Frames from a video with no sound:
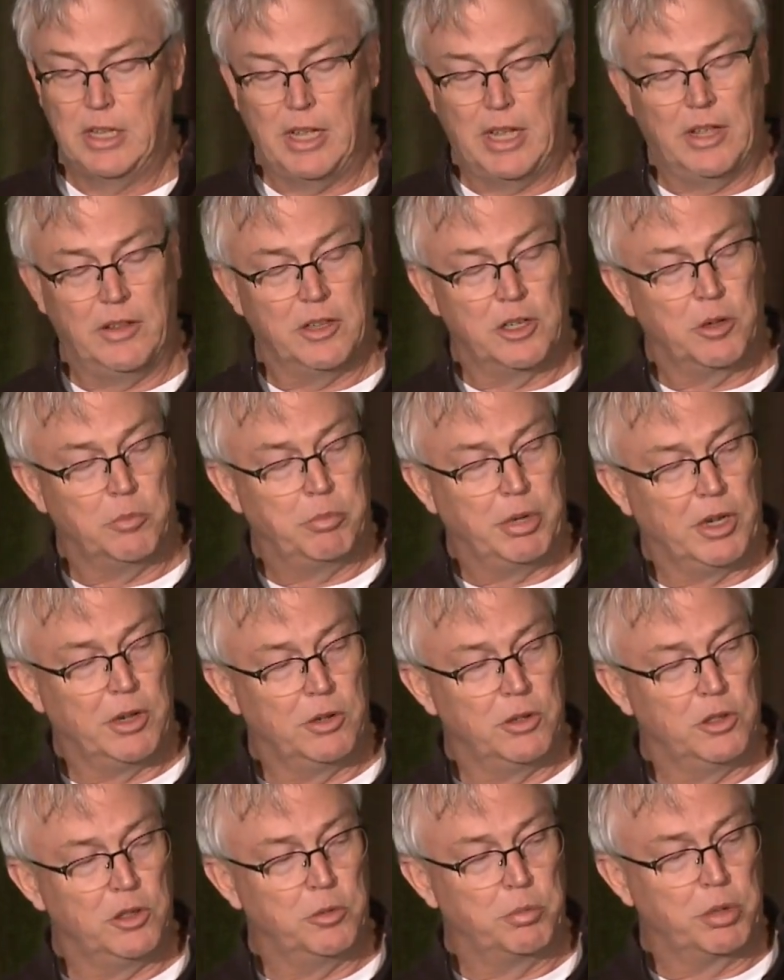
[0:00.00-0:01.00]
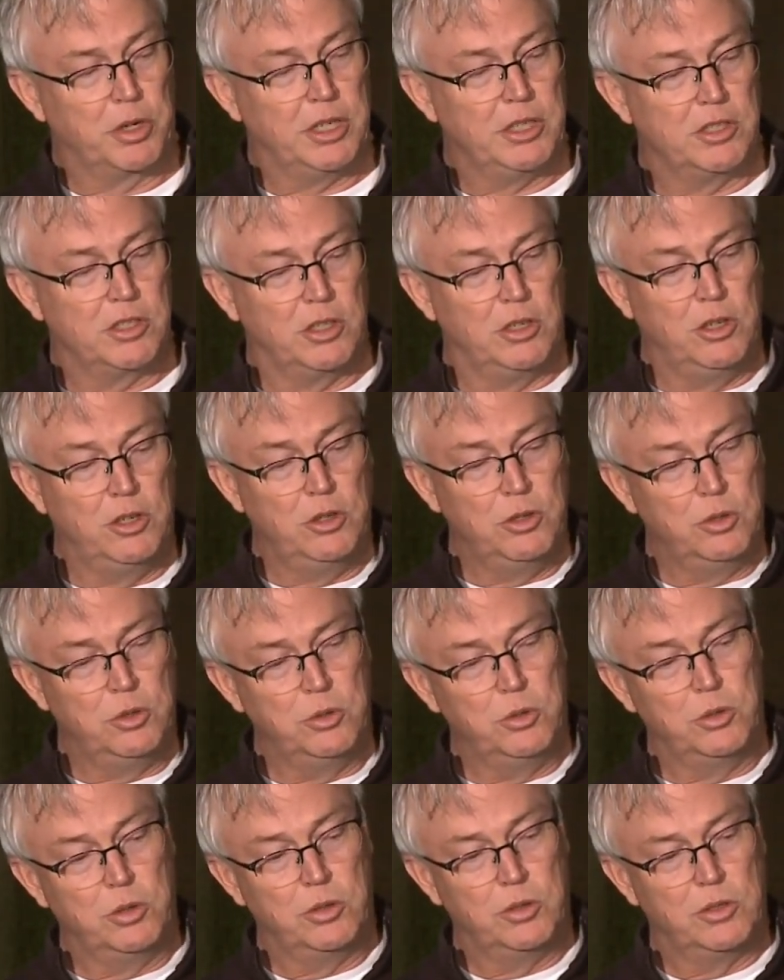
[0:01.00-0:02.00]
And compared to the price of
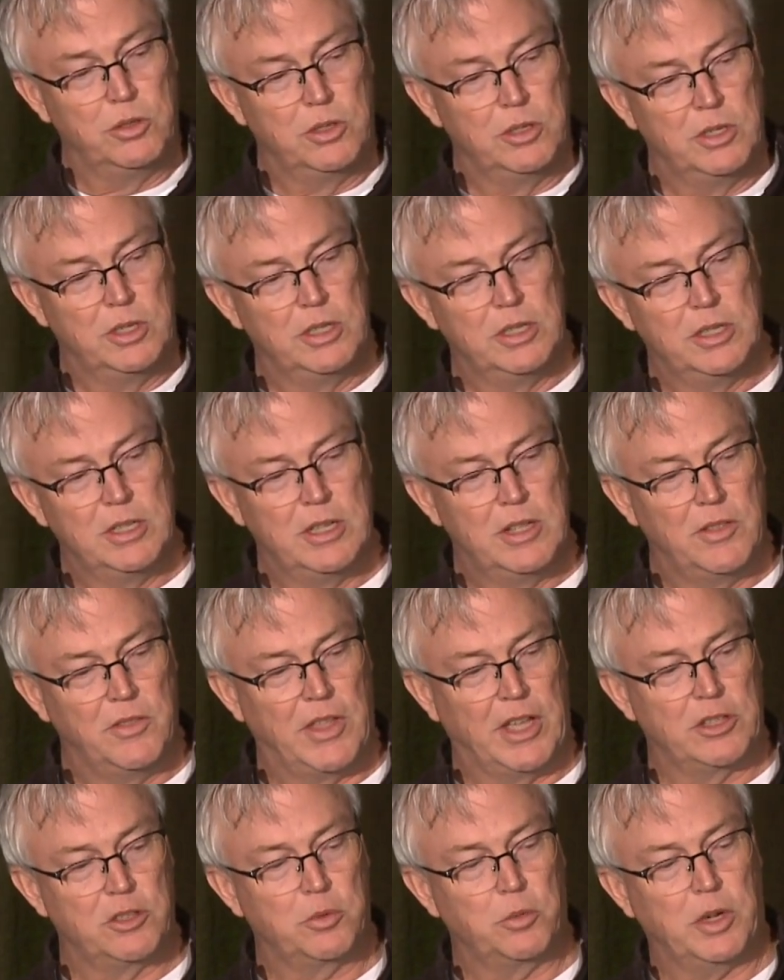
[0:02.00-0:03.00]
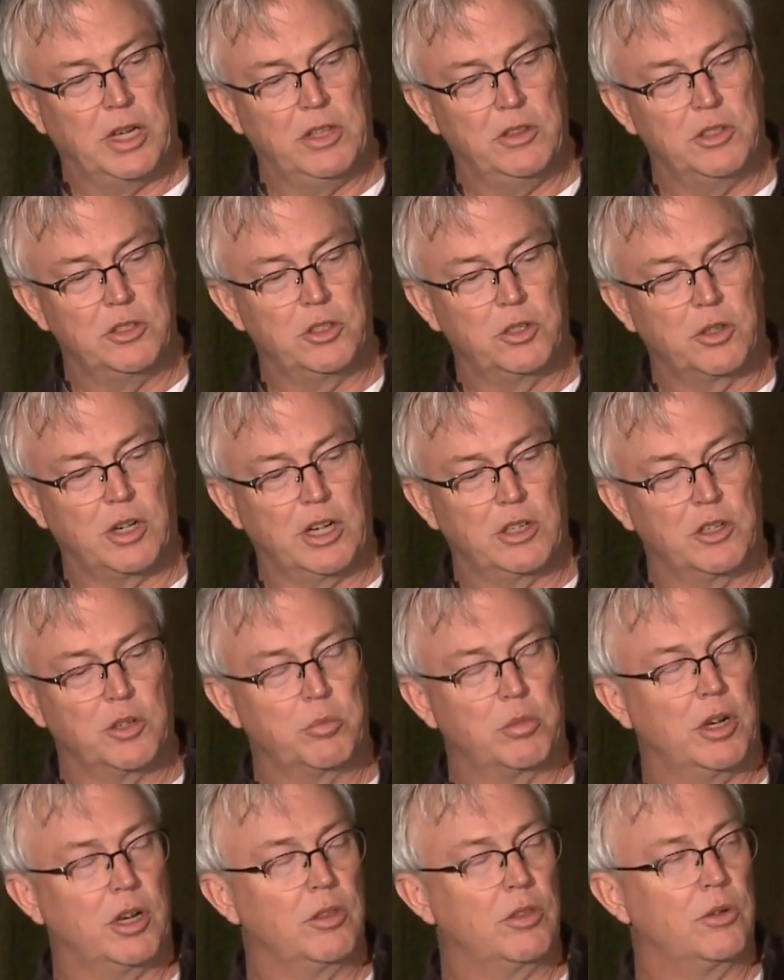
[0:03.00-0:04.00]
new, that's why this tractor
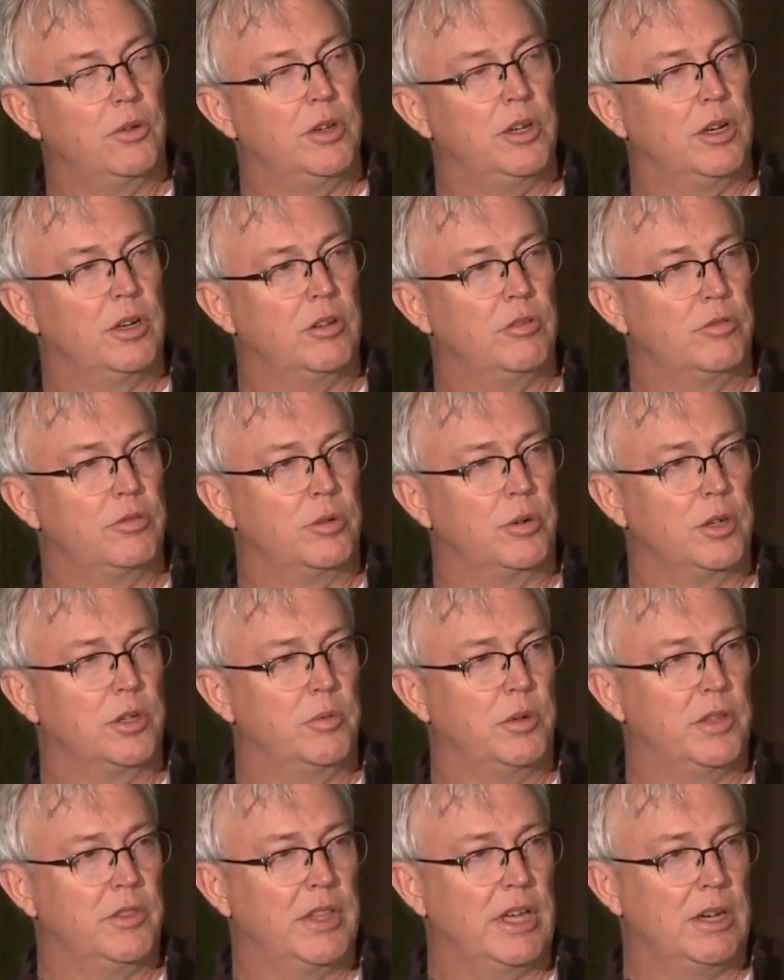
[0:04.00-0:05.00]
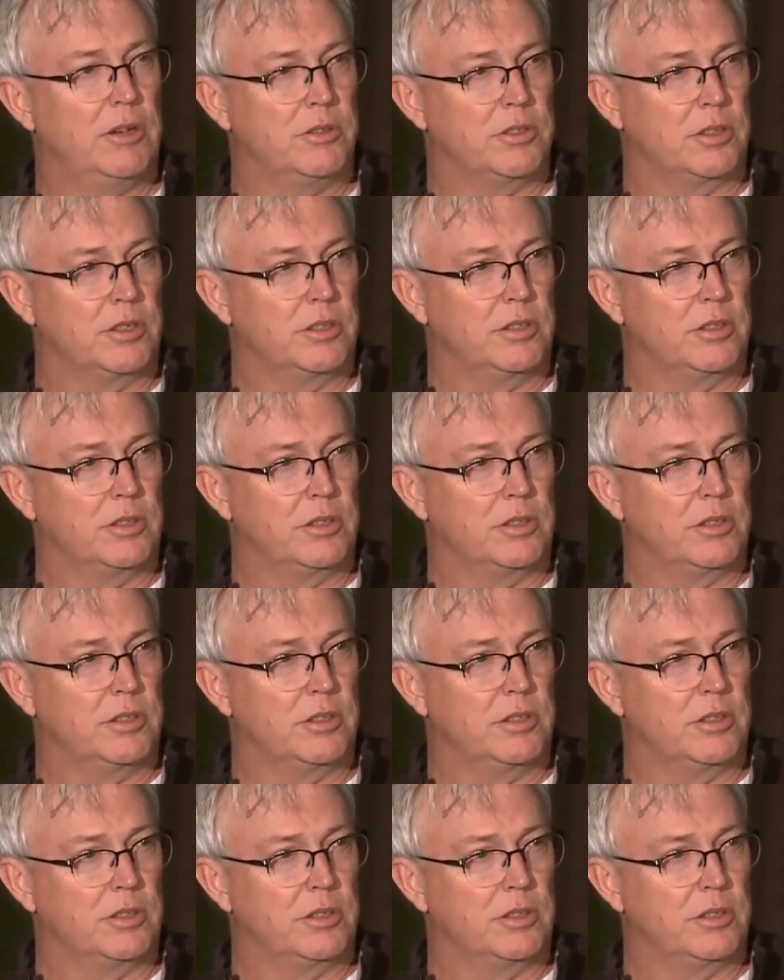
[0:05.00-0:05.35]
brought $341,000.